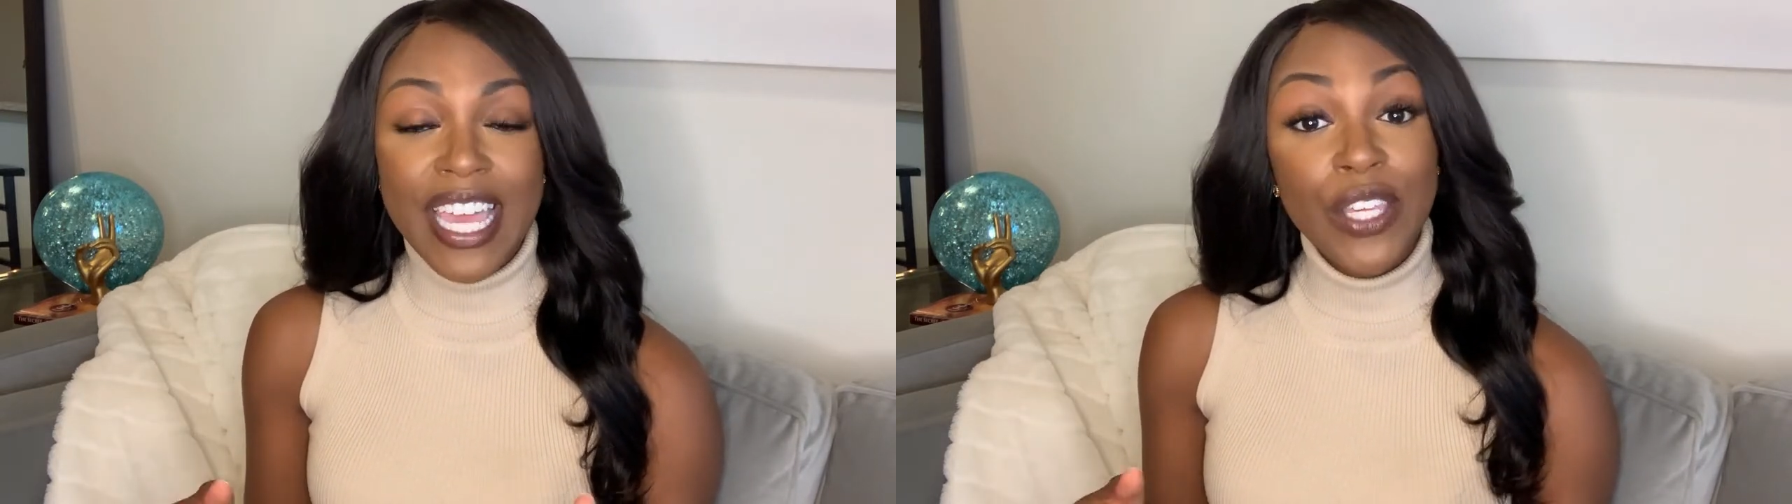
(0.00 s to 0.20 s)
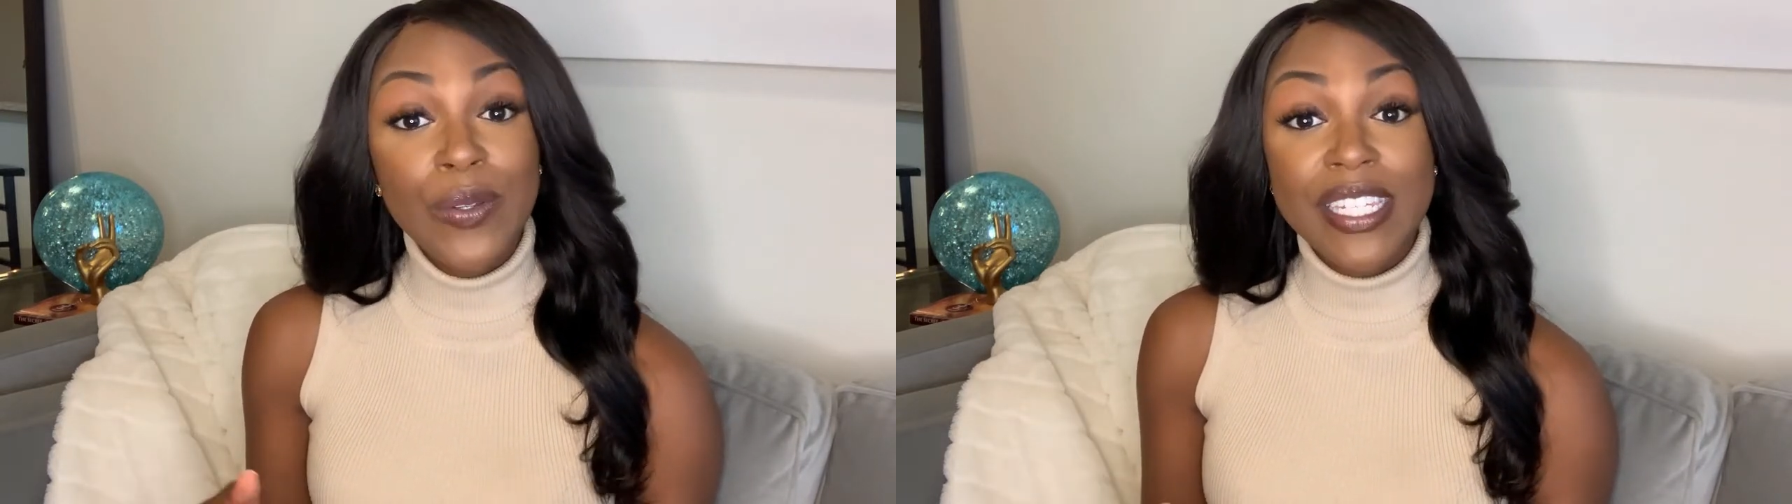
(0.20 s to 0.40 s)

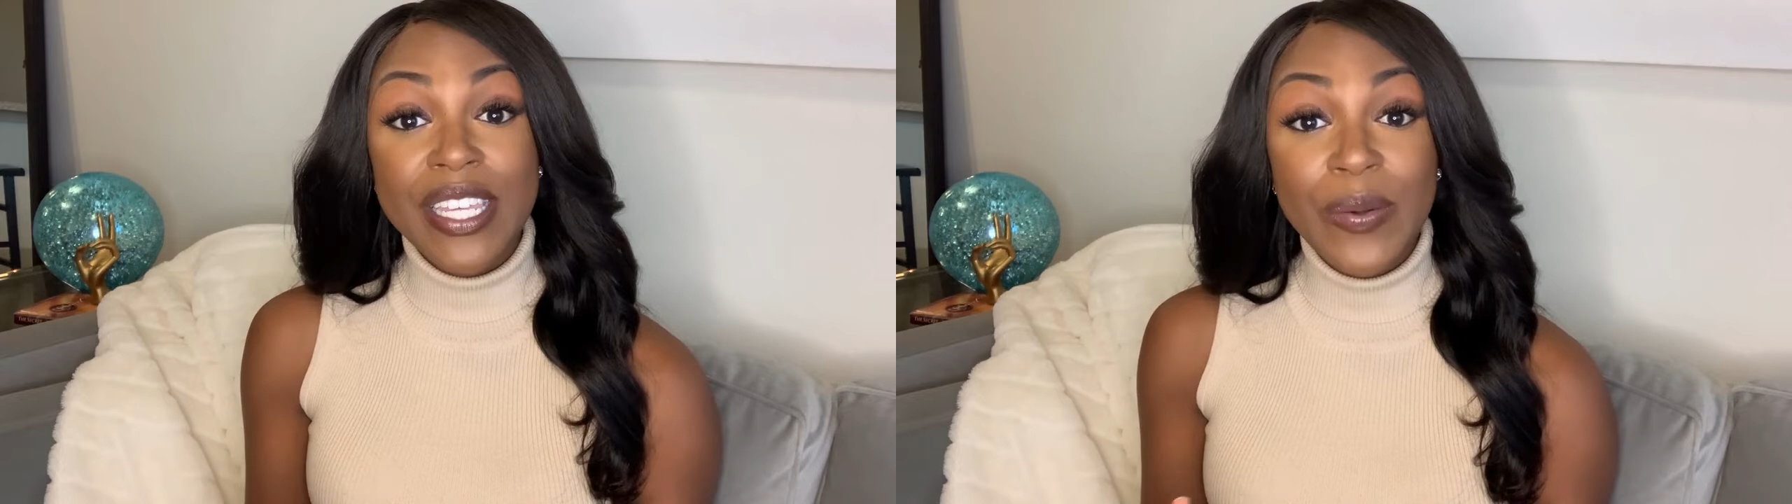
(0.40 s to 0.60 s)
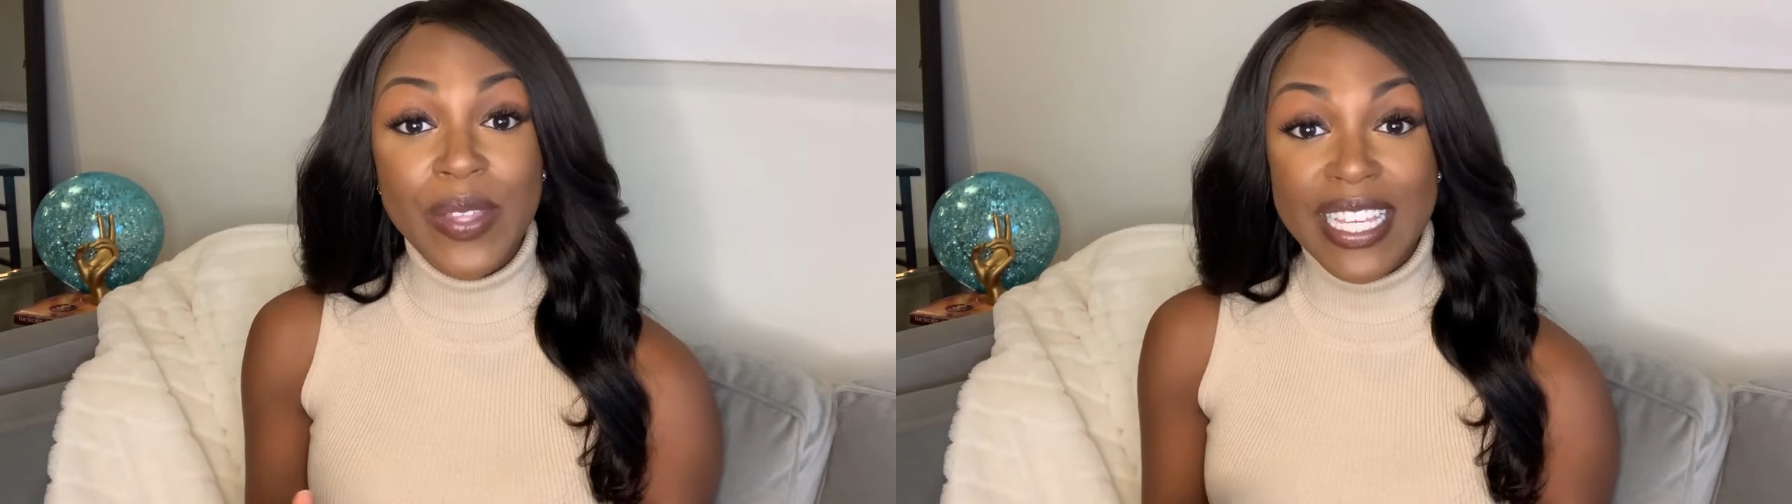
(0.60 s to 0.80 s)
can you
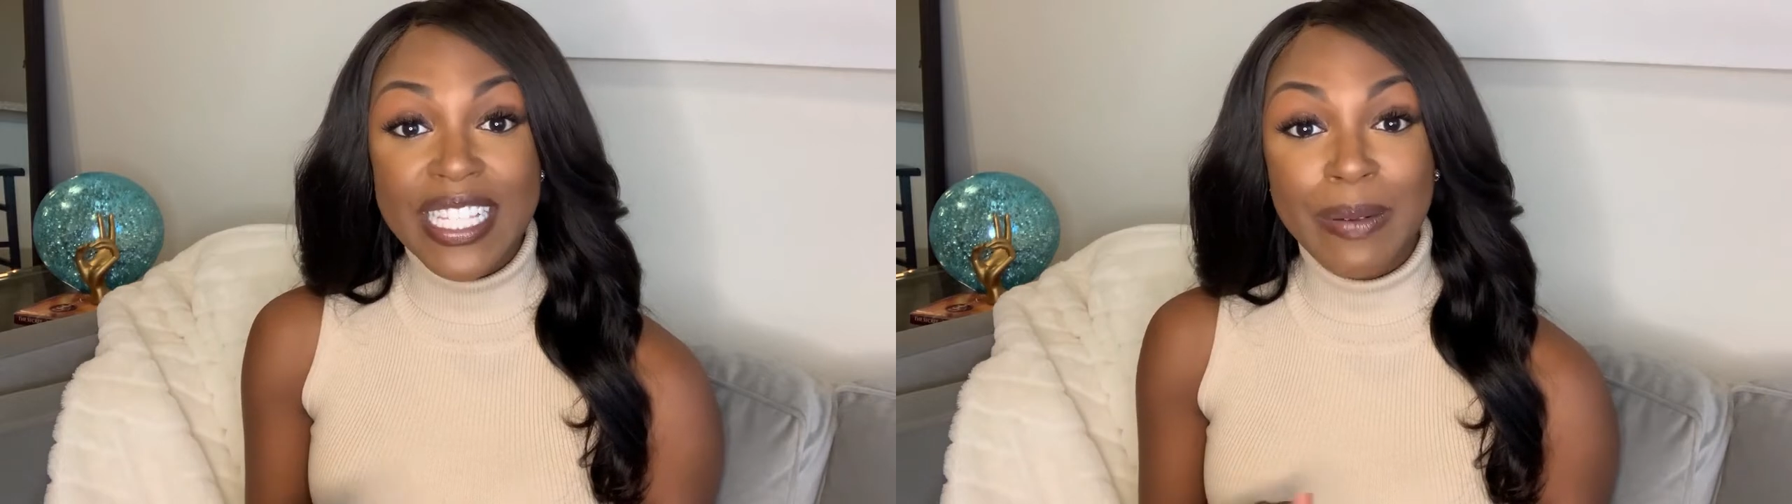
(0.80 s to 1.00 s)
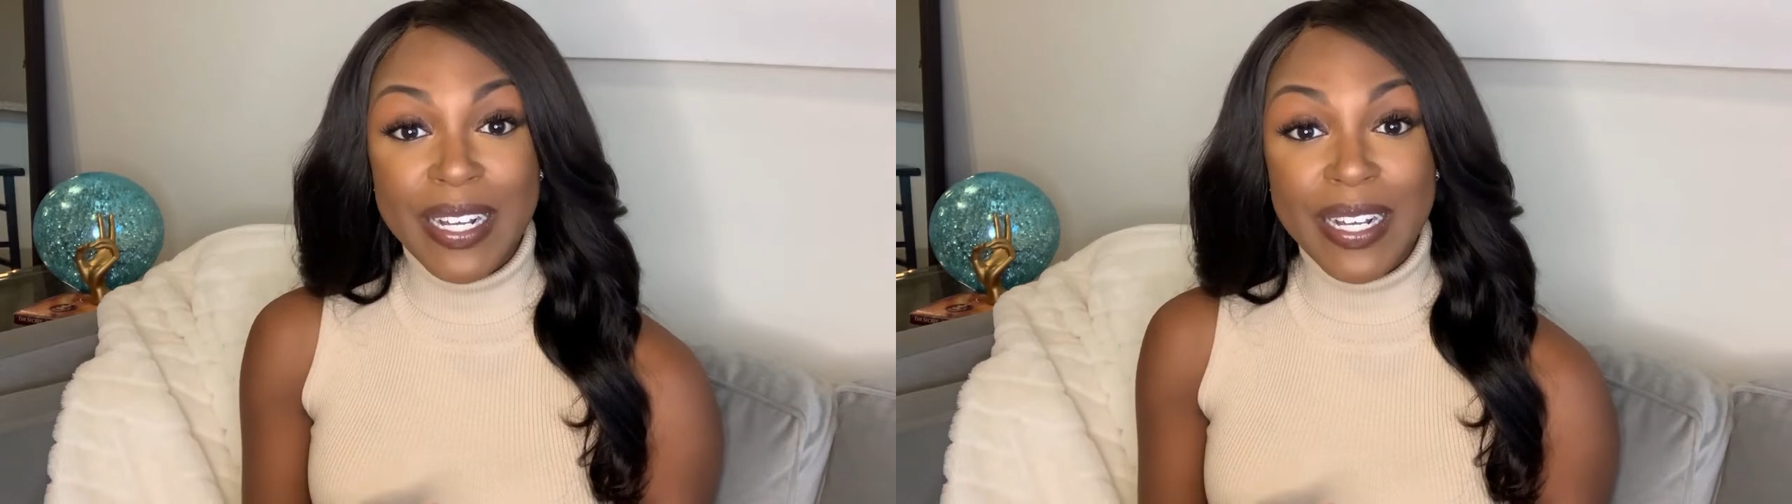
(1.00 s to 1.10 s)
deal with this